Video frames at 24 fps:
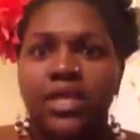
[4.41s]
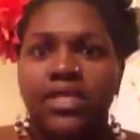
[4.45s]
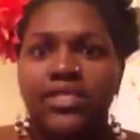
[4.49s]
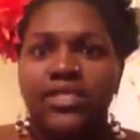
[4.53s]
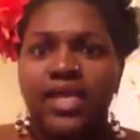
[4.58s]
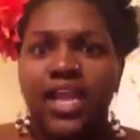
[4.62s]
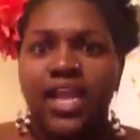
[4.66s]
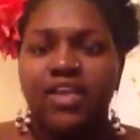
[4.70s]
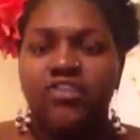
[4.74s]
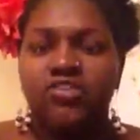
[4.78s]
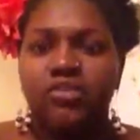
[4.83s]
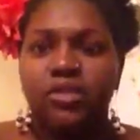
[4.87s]

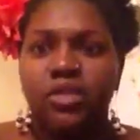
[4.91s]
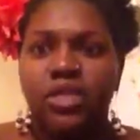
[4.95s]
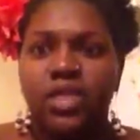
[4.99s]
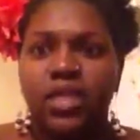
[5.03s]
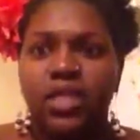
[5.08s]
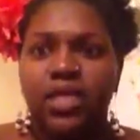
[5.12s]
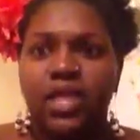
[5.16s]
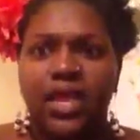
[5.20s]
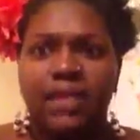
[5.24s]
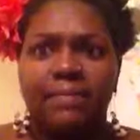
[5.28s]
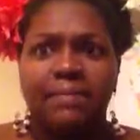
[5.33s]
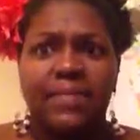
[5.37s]

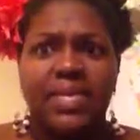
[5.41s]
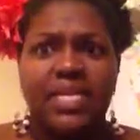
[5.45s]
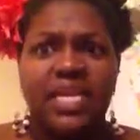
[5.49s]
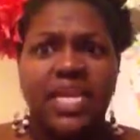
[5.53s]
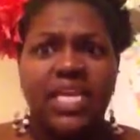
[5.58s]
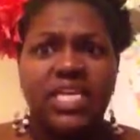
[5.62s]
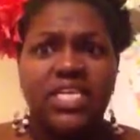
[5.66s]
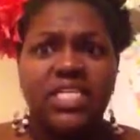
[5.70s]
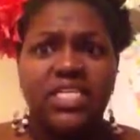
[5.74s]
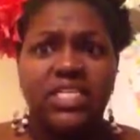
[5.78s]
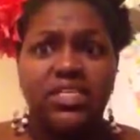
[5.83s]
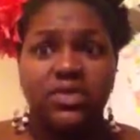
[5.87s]
actually like
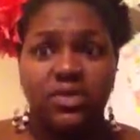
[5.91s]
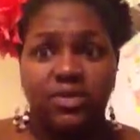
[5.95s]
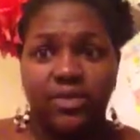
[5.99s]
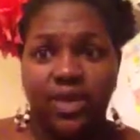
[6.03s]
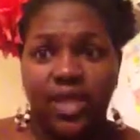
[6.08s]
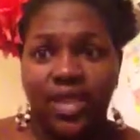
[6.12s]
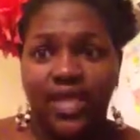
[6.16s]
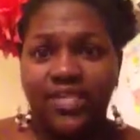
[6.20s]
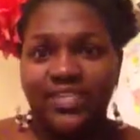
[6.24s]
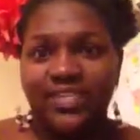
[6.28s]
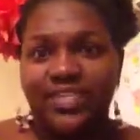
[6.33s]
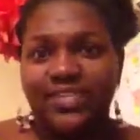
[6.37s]
midnight, so
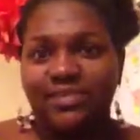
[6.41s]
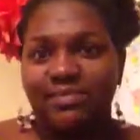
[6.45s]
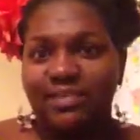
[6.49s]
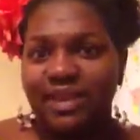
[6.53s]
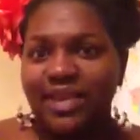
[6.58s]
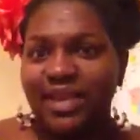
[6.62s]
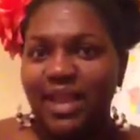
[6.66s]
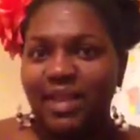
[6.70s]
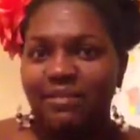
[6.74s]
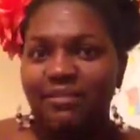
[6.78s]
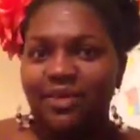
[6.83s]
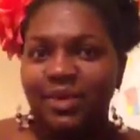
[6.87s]
I guess it's
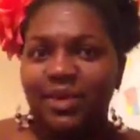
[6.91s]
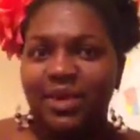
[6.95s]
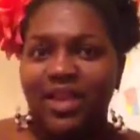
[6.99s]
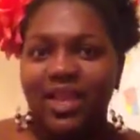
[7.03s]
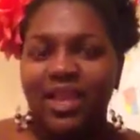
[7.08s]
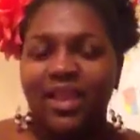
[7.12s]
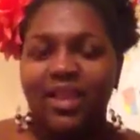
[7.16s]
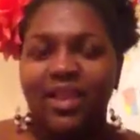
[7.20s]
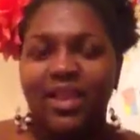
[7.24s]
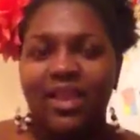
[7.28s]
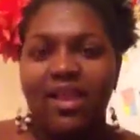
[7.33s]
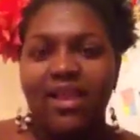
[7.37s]
Monday
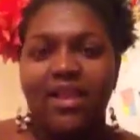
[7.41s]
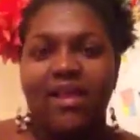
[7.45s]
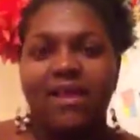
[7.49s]
morning.